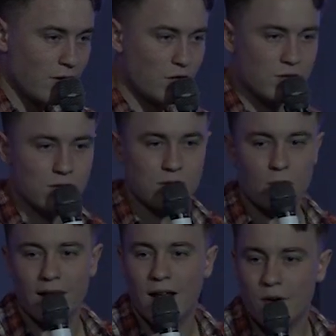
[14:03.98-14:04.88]
Jesus just
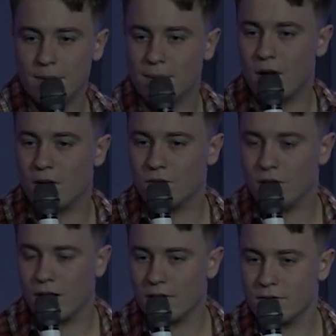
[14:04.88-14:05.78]
went, I want to be part of
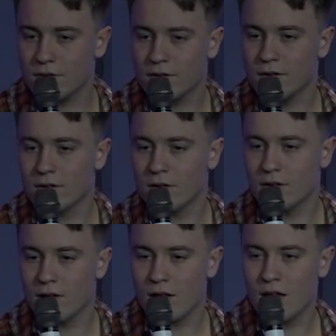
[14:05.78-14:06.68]
your life.
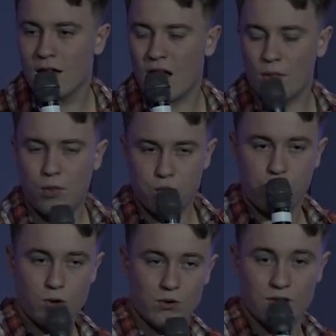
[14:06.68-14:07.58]
And
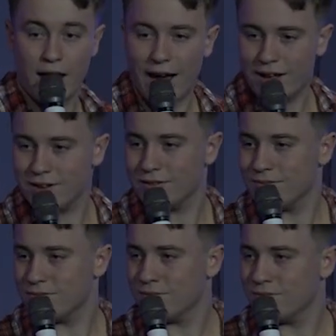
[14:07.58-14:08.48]
through that,
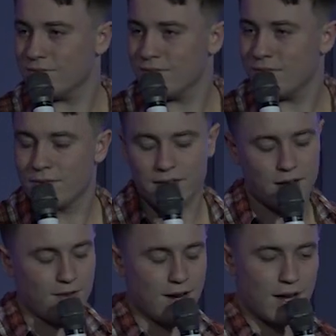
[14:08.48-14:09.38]

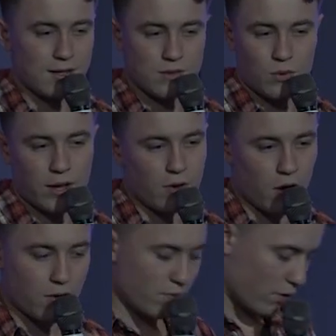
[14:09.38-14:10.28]
they realized what they were
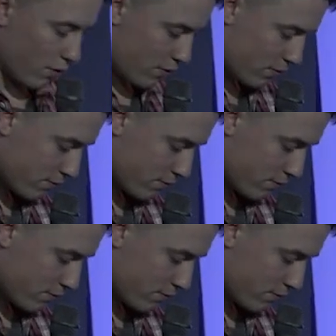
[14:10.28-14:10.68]
going wrong.